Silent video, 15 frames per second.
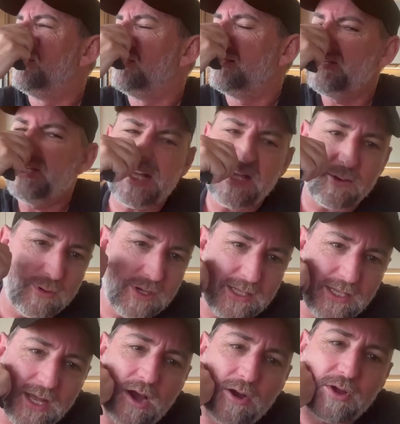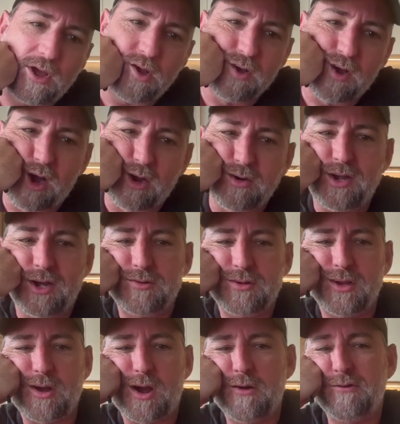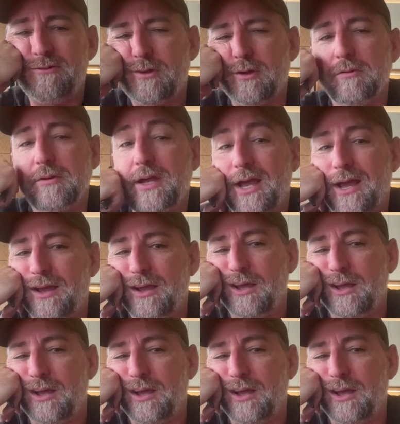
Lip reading: Yeah, weirdly, I'll go off career,